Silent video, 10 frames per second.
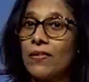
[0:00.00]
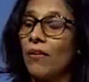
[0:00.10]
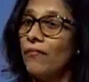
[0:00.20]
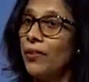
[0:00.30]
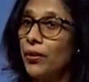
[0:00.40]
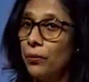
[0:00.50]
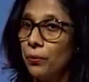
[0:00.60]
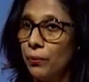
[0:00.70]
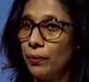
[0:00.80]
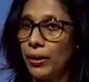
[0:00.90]
of
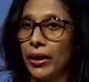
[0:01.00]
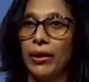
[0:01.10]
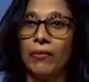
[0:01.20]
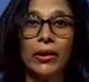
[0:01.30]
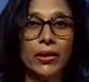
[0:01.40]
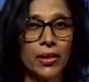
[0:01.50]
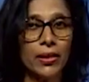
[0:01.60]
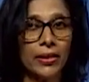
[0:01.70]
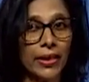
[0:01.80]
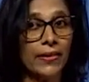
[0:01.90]
you in return
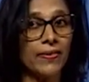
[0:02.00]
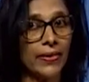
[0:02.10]
is